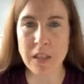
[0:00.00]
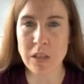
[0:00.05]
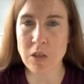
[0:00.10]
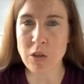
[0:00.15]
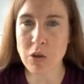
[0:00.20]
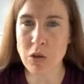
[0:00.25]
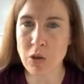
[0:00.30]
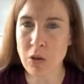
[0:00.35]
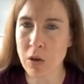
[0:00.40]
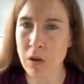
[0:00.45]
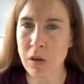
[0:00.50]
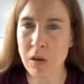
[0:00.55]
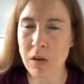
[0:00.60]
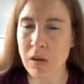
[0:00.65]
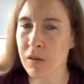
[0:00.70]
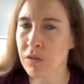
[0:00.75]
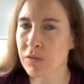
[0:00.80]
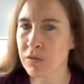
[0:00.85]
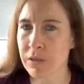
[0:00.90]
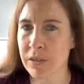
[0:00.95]
not a lot
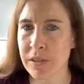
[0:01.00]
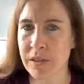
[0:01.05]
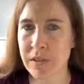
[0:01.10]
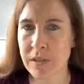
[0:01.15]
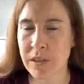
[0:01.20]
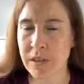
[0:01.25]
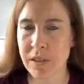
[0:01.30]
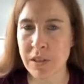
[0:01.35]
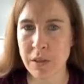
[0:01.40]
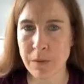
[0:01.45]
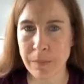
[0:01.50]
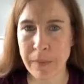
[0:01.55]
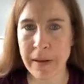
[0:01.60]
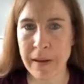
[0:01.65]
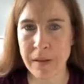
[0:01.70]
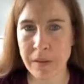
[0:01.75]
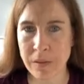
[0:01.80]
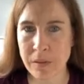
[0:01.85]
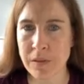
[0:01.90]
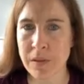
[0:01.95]
of research
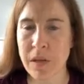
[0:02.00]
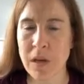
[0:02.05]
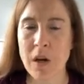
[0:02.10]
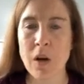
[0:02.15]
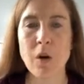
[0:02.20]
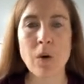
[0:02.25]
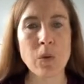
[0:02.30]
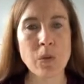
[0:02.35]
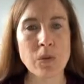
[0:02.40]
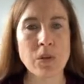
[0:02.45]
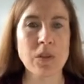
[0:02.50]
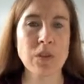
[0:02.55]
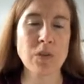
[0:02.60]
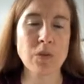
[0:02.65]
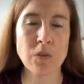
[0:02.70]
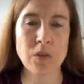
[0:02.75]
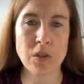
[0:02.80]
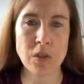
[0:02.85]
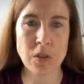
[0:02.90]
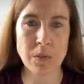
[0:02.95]
about altered
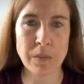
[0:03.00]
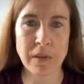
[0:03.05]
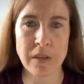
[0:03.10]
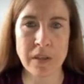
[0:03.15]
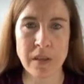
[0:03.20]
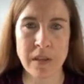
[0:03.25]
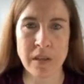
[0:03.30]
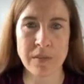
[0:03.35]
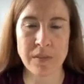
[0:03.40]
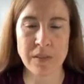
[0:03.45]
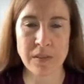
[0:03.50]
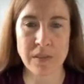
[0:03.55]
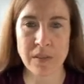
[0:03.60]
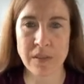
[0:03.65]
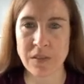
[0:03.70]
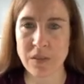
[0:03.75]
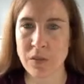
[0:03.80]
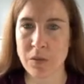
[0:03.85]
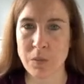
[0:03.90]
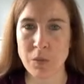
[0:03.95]
autonomic nervous
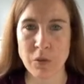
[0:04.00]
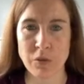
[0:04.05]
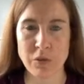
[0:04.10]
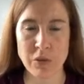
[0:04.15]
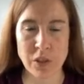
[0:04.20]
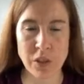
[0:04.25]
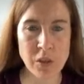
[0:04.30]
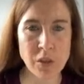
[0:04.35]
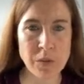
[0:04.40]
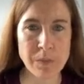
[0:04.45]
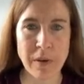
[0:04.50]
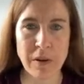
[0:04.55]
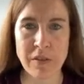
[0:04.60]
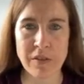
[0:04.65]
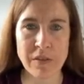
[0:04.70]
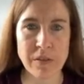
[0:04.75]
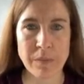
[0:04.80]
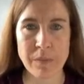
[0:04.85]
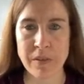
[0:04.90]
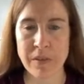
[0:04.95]
system or reduced
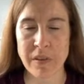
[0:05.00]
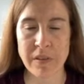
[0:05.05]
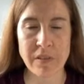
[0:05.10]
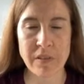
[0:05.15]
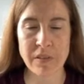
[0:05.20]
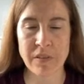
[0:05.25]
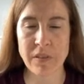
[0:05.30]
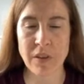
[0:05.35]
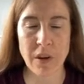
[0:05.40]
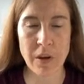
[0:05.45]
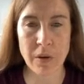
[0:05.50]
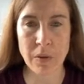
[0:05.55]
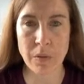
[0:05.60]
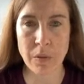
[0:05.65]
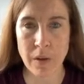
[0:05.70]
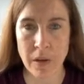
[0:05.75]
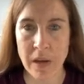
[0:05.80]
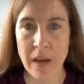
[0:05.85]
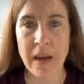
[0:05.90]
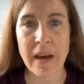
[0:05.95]
parasympathetic tone
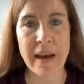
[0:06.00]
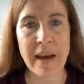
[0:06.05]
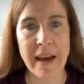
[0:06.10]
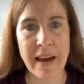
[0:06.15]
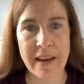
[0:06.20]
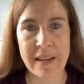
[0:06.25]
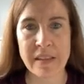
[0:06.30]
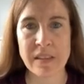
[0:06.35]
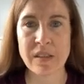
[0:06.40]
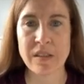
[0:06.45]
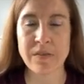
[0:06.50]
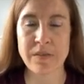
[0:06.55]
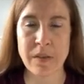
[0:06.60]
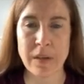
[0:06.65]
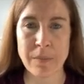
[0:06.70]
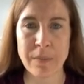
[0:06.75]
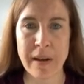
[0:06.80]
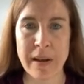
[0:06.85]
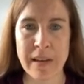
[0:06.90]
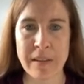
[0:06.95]
and
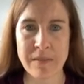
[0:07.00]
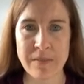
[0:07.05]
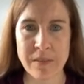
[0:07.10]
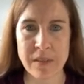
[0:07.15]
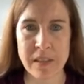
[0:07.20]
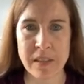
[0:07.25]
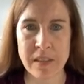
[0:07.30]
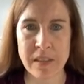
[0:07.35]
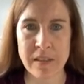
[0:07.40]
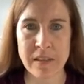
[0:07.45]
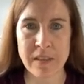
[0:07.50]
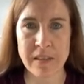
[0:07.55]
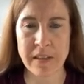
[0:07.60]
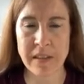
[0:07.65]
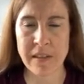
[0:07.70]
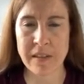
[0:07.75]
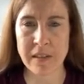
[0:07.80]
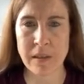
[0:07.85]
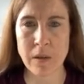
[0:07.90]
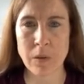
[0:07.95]
female infertility.
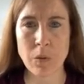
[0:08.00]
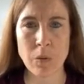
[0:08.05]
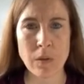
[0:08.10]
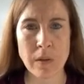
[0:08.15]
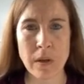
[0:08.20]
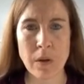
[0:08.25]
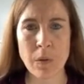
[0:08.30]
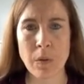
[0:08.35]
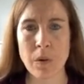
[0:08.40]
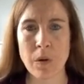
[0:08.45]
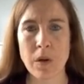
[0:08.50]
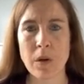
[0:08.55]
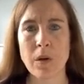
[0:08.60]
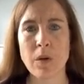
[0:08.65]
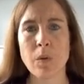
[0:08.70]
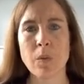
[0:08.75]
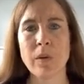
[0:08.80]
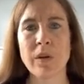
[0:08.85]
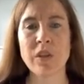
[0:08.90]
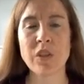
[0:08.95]
So although
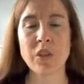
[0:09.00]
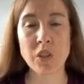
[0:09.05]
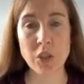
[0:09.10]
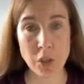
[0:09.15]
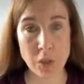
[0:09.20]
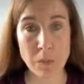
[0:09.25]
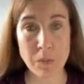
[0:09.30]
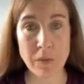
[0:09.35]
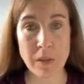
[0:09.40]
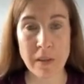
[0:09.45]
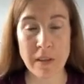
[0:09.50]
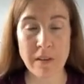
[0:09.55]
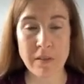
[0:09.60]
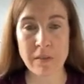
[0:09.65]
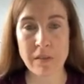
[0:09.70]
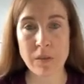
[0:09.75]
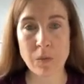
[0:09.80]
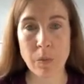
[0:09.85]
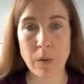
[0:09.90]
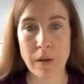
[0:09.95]
we assume that there
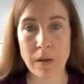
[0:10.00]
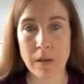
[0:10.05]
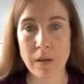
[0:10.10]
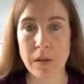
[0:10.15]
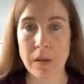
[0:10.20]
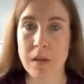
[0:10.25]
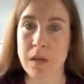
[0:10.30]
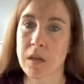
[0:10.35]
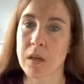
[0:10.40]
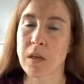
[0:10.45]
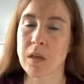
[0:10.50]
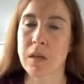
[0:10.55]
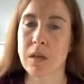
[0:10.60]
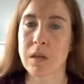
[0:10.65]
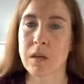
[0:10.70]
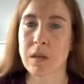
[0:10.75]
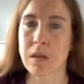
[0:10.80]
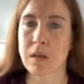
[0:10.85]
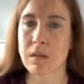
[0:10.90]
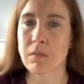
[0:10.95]
is one,
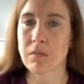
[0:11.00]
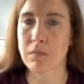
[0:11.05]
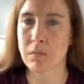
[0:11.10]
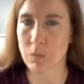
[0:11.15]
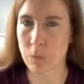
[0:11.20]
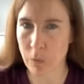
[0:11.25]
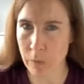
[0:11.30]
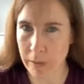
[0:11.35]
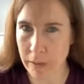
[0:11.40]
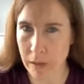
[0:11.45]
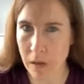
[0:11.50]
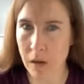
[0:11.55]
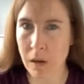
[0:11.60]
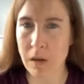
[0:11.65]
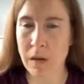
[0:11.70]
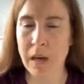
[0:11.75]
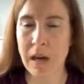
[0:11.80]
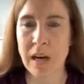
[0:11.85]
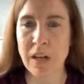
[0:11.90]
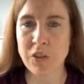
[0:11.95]
we
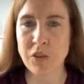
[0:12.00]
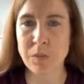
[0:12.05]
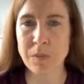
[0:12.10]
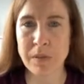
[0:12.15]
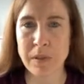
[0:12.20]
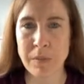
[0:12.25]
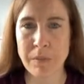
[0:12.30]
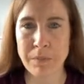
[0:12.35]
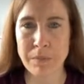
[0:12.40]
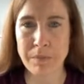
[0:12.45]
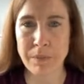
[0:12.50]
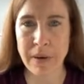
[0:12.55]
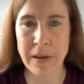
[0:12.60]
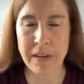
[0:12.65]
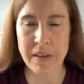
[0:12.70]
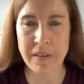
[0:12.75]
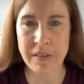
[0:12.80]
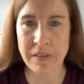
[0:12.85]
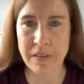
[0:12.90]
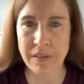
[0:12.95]
can't 100%
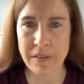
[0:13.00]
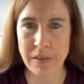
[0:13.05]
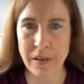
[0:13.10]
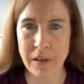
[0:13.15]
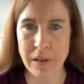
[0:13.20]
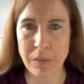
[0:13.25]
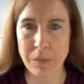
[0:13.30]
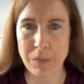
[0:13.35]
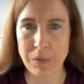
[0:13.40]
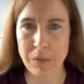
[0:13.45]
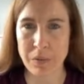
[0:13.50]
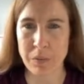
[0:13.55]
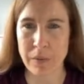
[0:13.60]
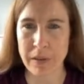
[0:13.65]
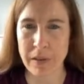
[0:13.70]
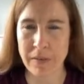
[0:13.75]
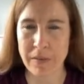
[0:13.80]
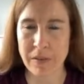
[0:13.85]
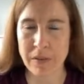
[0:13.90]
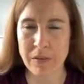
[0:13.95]
back this up with
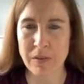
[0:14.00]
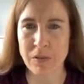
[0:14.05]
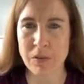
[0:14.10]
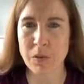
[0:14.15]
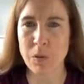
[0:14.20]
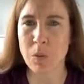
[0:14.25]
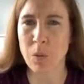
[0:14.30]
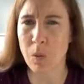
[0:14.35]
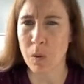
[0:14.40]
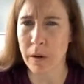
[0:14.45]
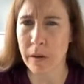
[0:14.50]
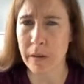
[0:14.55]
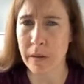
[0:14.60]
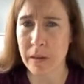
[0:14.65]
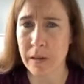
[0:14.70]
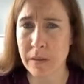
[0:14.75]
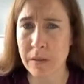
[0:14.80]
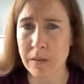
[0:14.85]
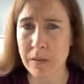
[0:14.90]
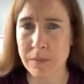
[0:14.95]
evidence quite
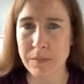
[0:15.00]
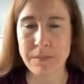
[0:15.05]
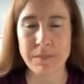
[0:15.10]
yet.